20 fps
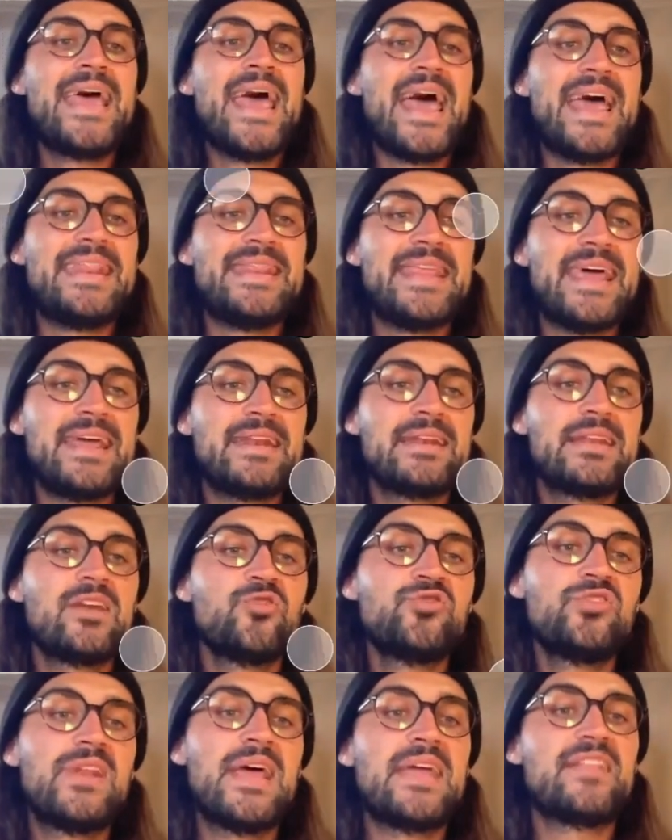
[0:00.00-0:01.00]
and then go
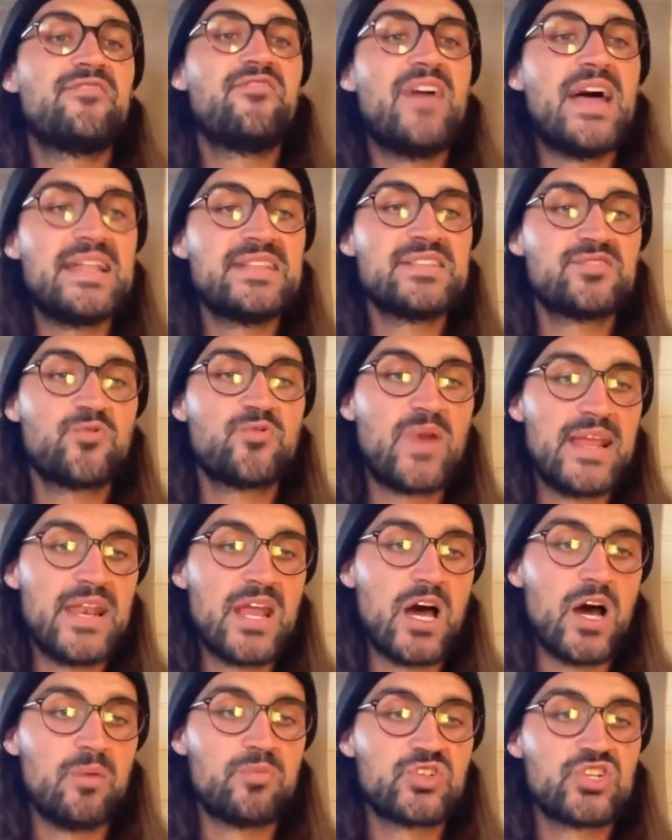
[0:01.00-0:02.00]
to the advanced
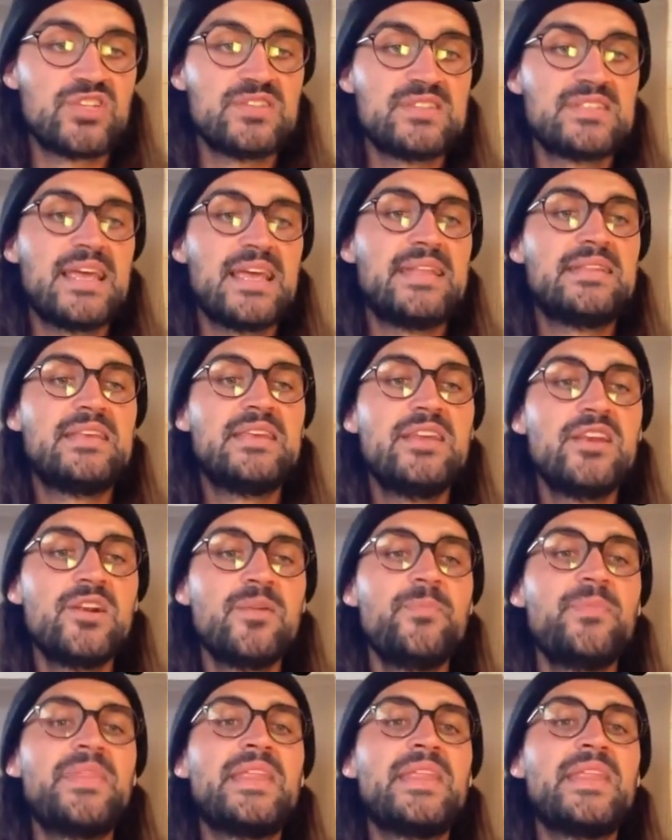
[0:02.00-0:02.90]
render options, and here